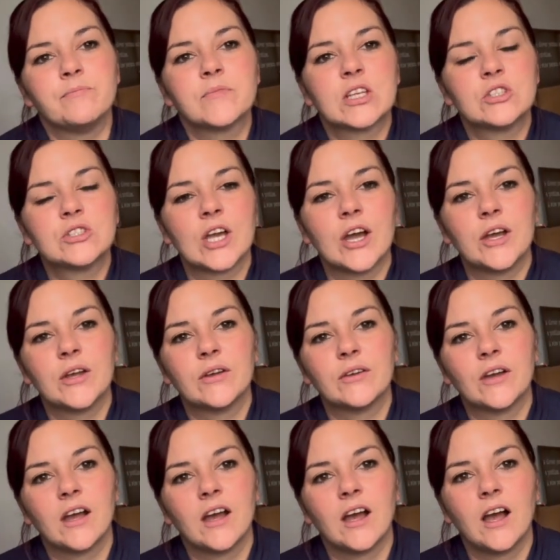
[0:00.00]
So
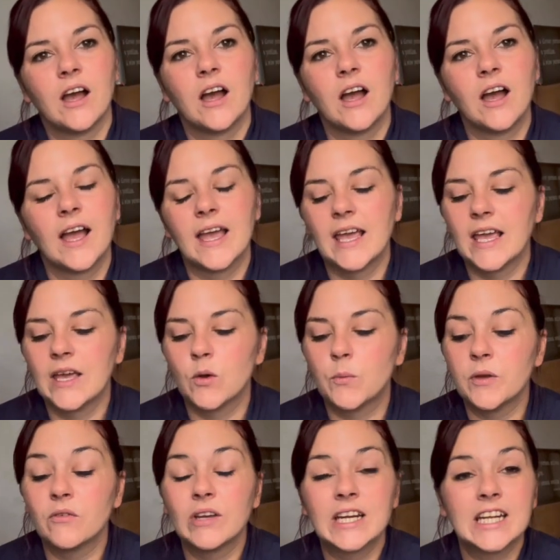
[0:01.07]
it'll
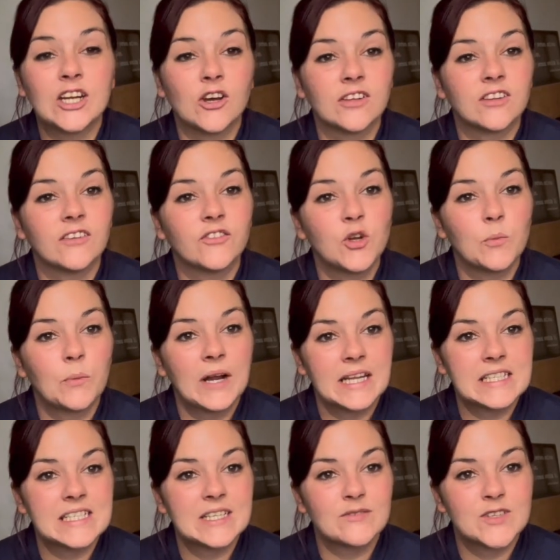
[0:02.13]
be really nice. I've got
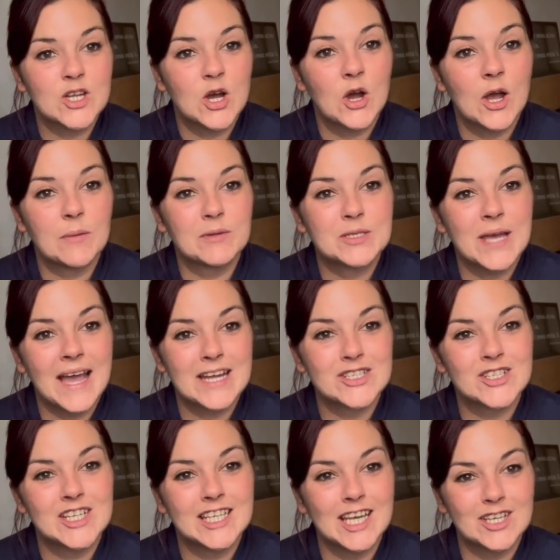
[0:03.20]
plenty of time to
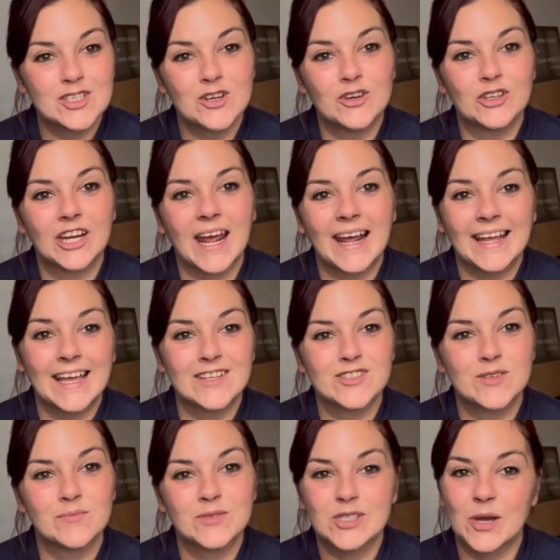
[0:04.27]
actually get on and get
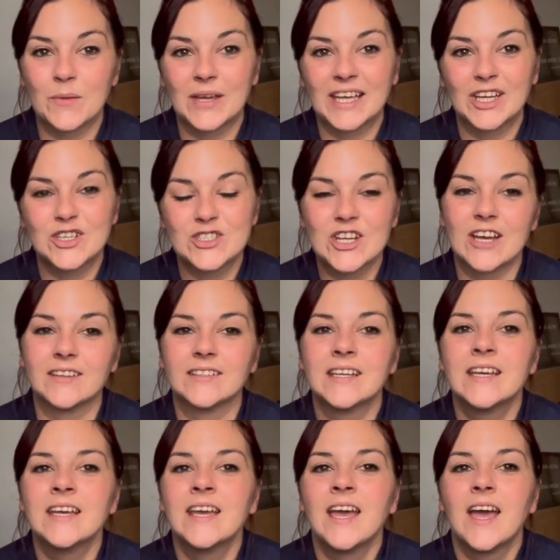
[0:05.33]
some sewing done.
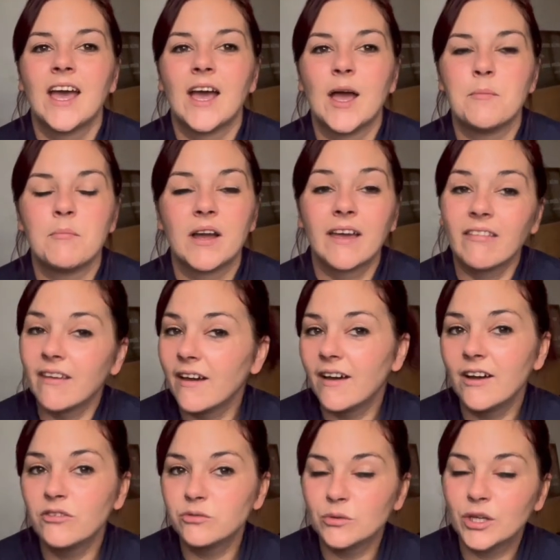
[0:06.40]
My other
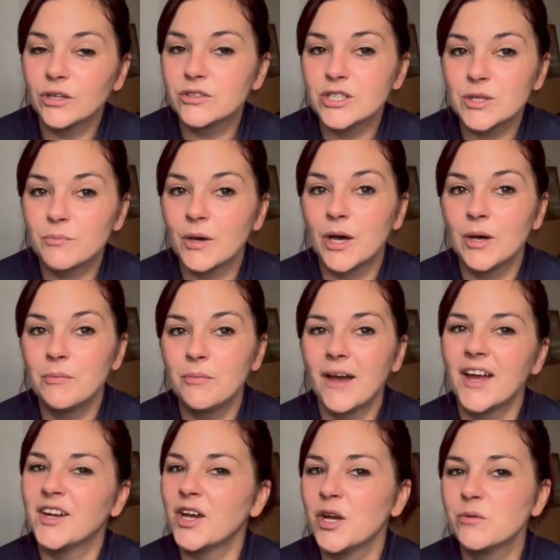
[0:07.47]
half will go to the pub
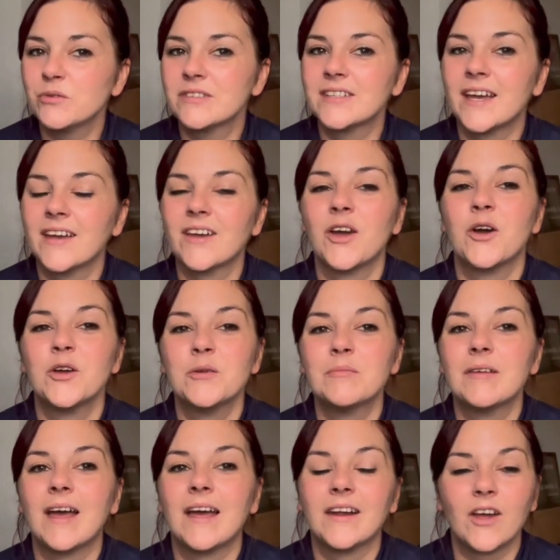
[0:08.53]
and I will stay at home
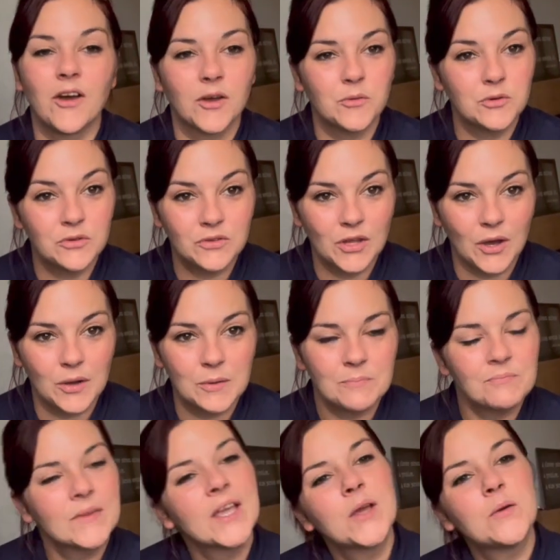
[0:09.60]
and I will sew,
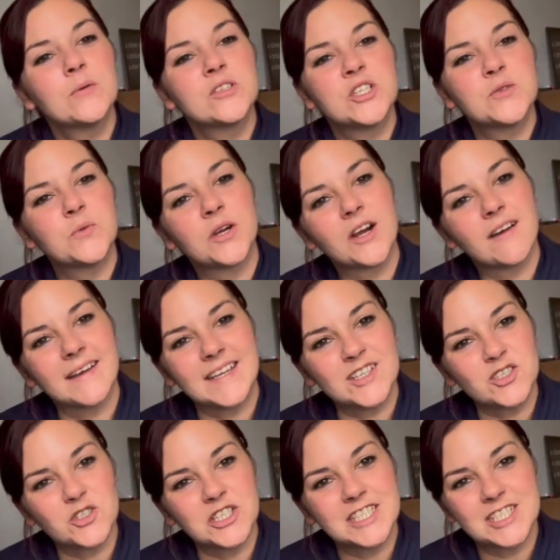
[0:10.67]
which is what I
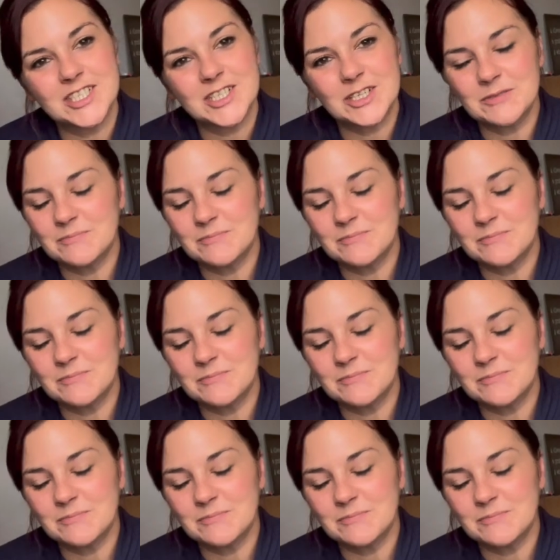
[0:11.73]
enjoy to do.